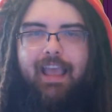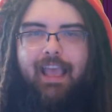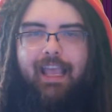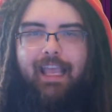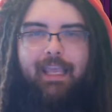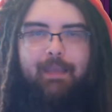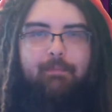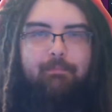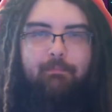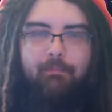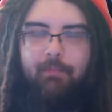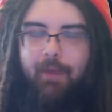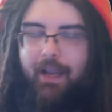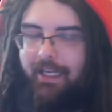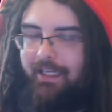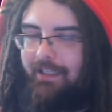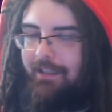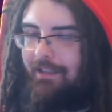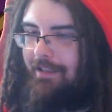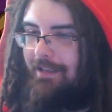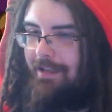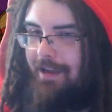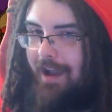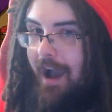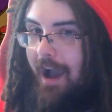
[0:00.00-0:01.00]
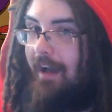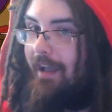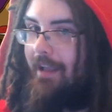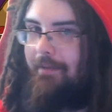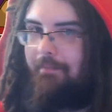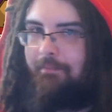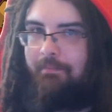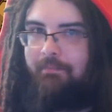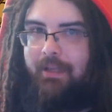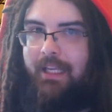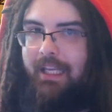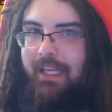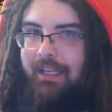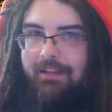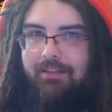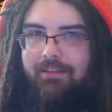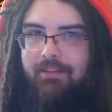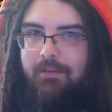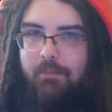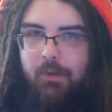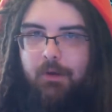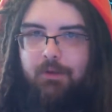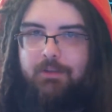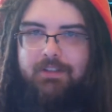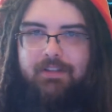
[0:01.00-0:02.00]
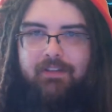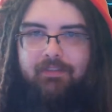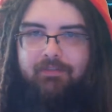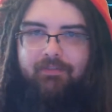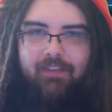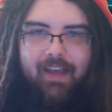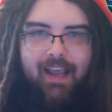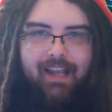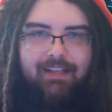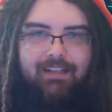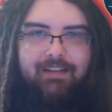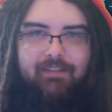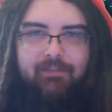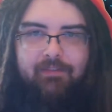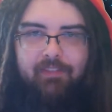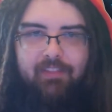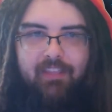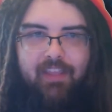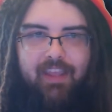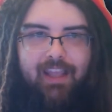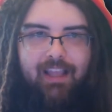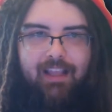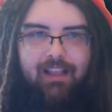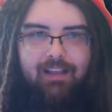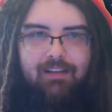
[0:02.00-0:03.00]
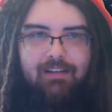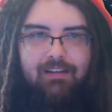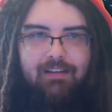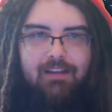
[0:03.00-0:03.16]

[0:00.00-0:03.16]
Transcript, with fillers: It might not be the most effective thing,